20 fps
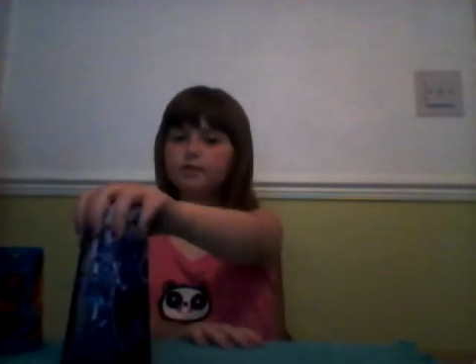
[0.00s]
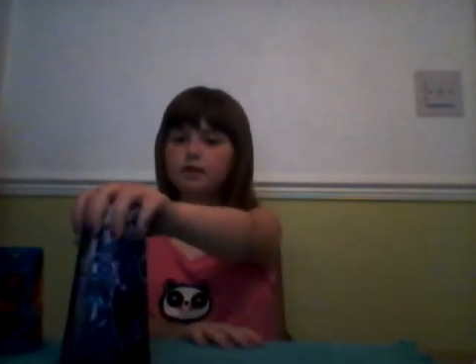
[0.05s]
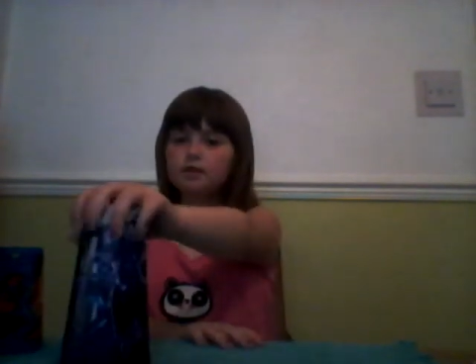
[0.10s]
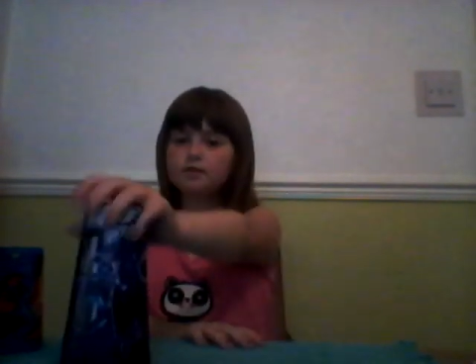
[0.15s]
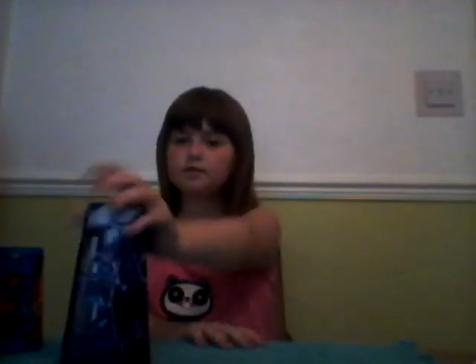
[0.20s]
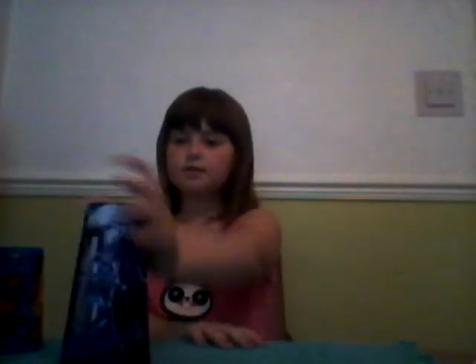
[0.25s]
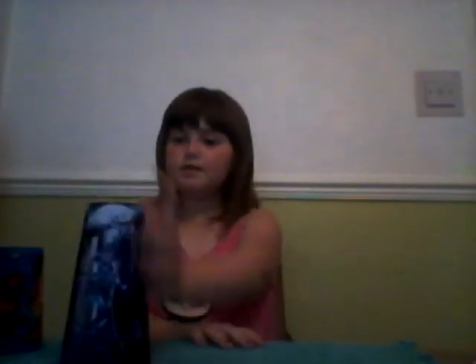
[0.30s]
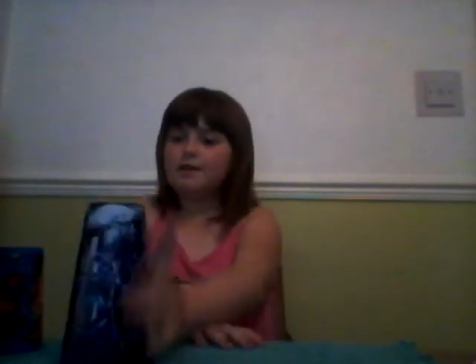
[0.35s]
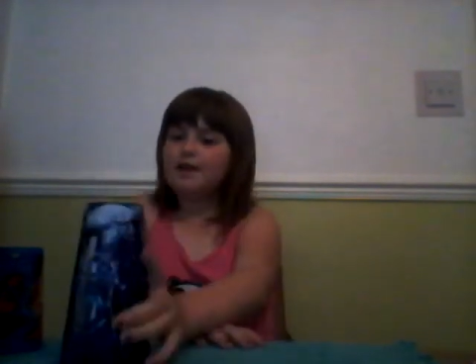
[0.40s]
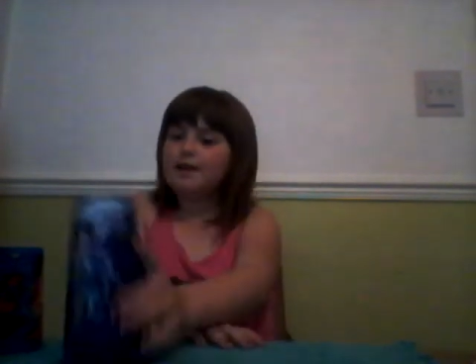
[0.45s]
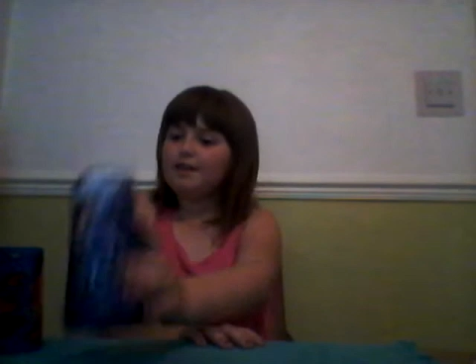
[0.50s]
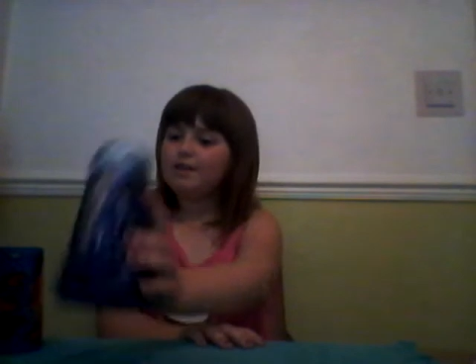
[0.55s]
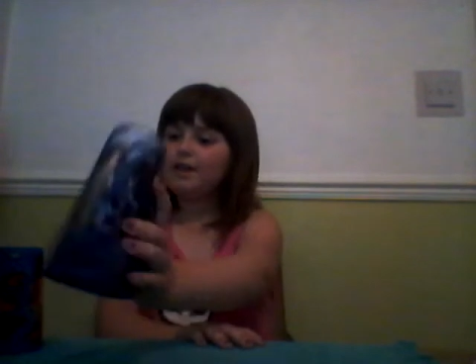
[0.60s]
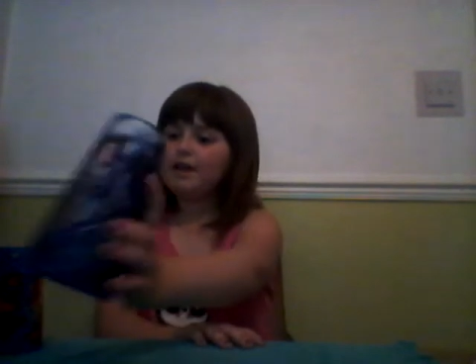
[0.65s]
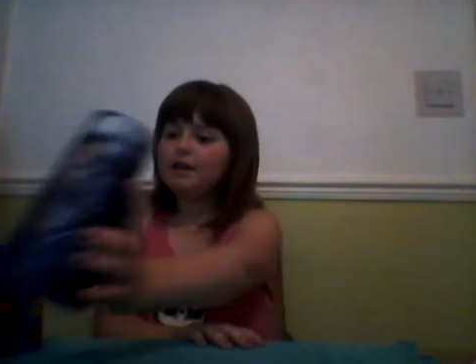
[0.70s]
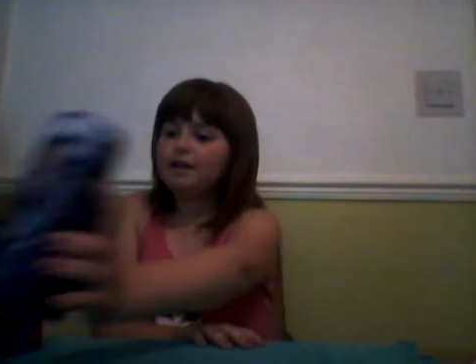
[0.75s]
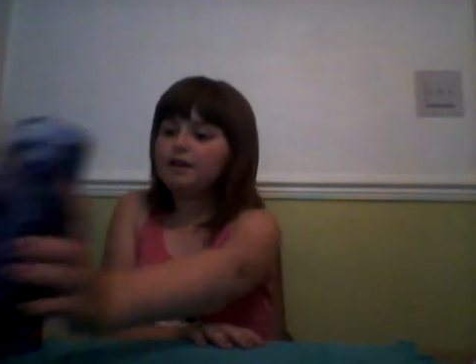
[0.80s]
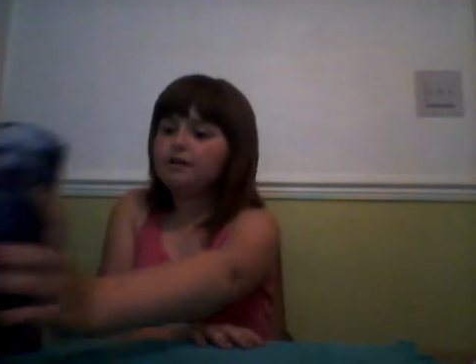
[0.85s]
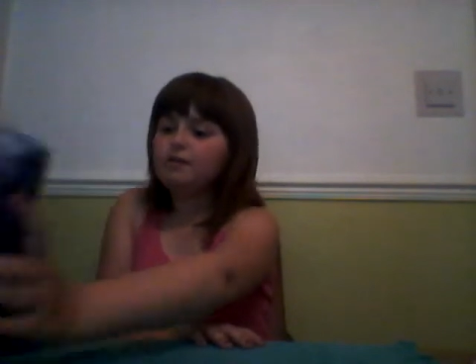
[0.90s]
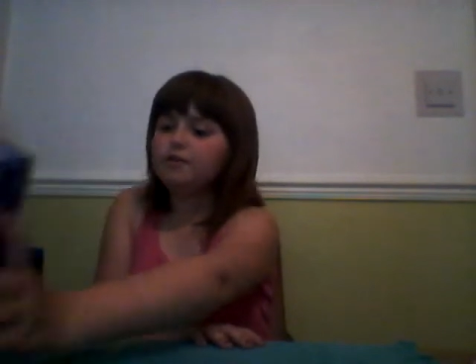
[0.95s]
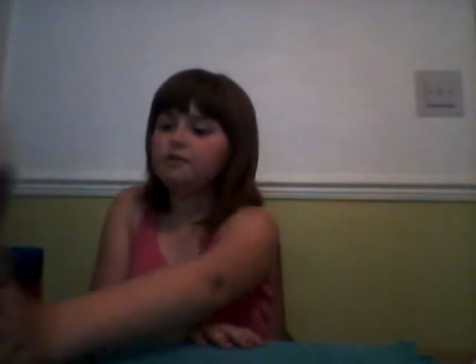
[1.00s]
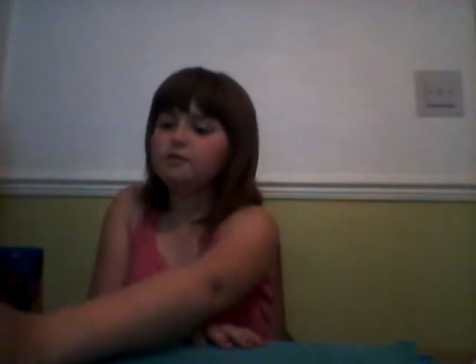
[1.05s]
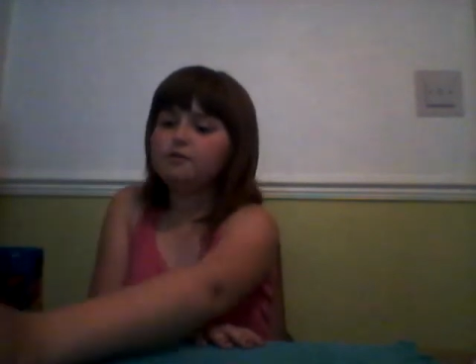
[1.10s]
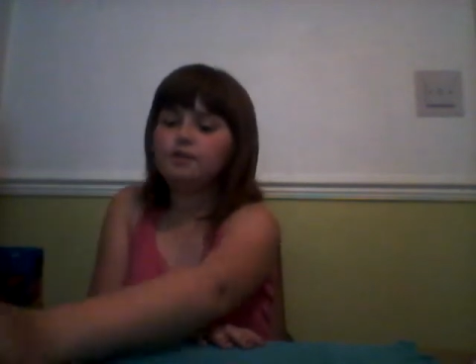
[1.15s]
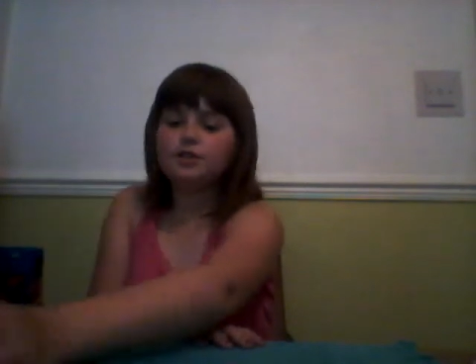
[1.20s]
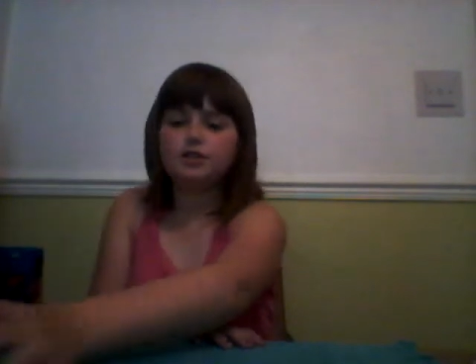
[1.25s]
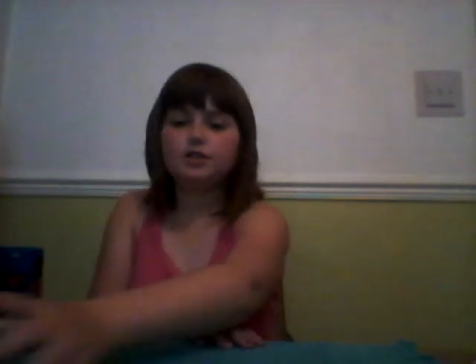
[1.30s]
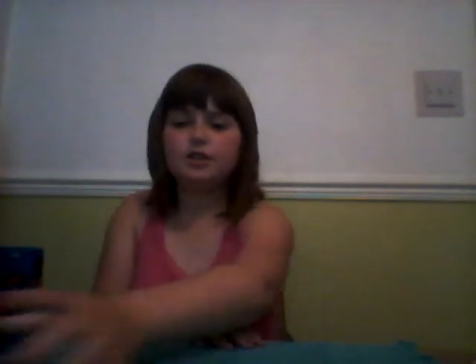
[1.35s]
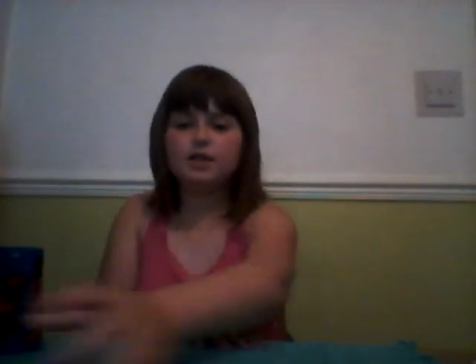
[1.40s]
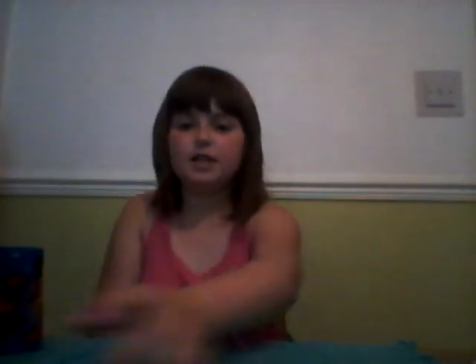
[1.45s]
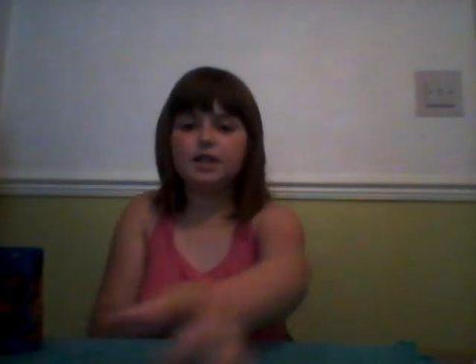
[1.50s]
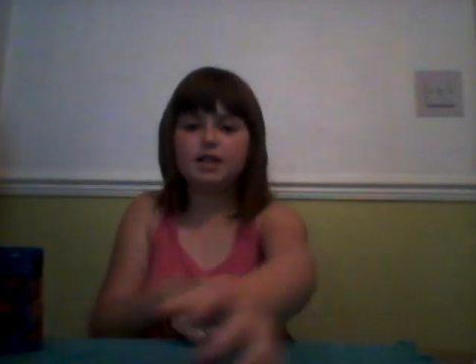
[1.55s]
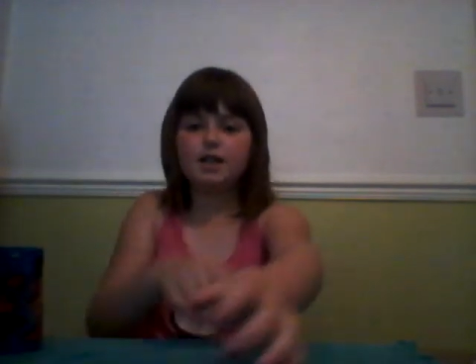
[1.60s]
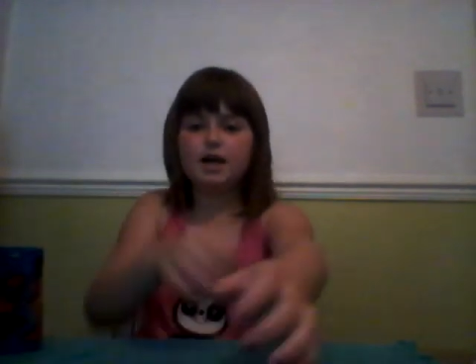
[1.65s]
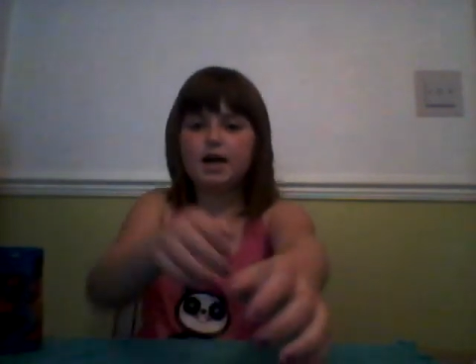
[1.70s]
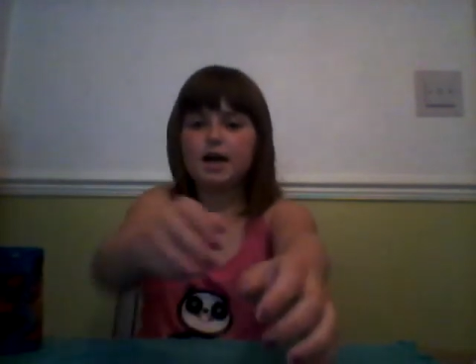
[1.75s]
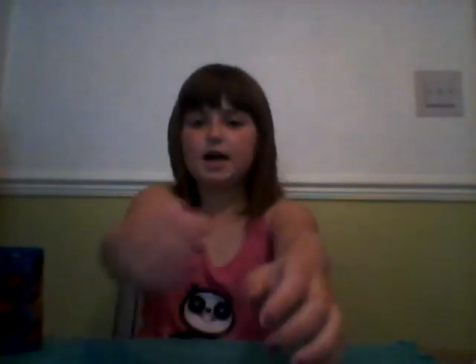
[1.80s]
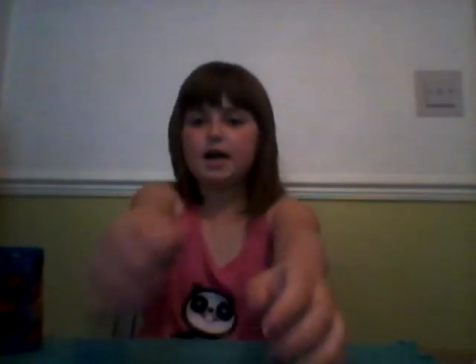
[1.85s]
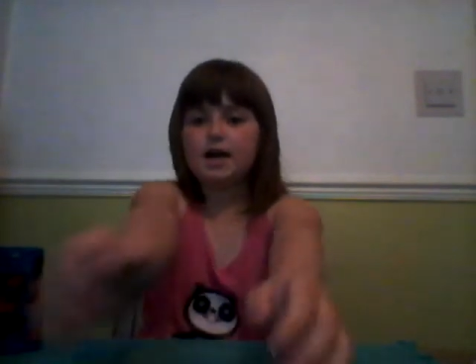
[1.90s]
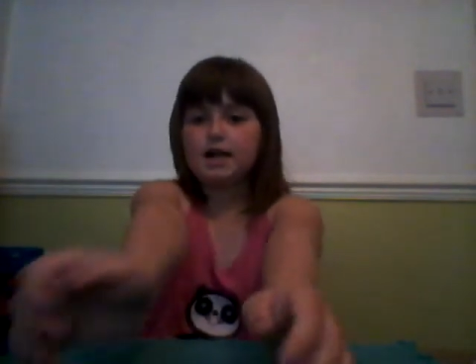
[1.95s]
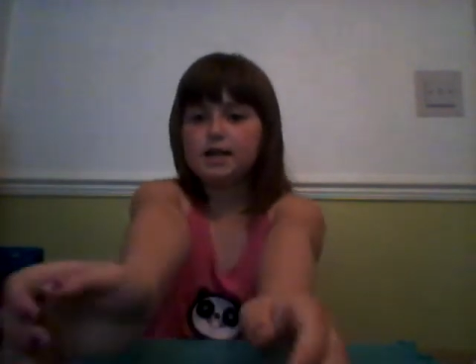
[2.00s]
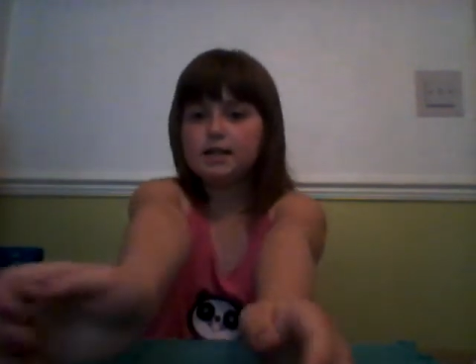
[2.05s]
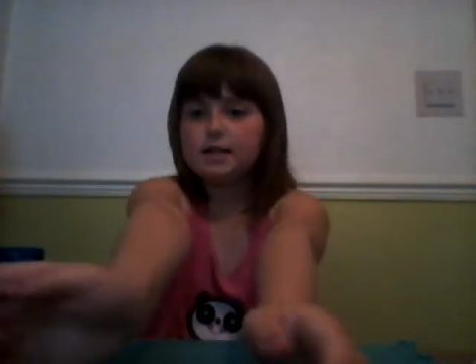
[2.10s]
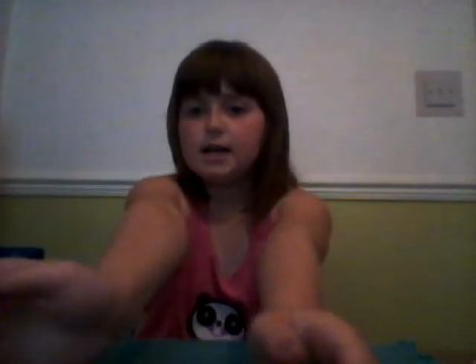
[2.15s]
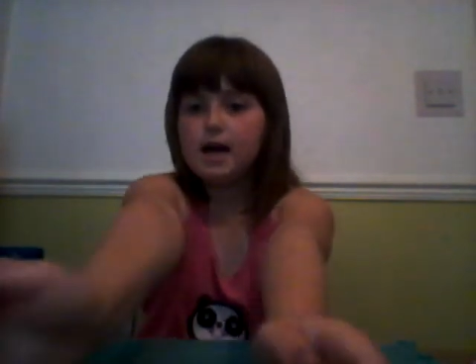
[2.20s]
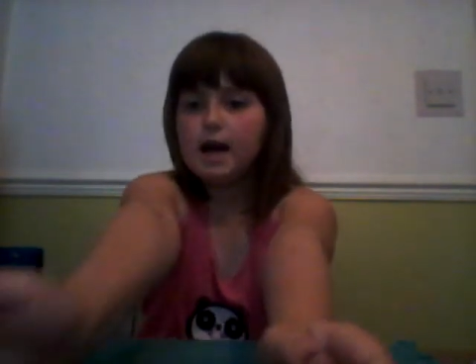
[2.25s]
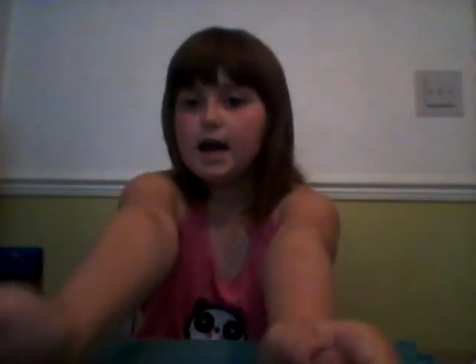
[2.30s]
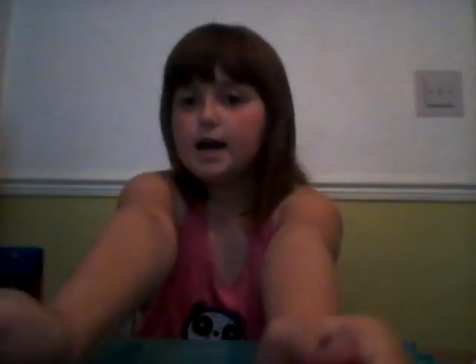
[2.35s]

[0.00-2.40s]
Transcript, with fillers: So yeah, thank you for watching and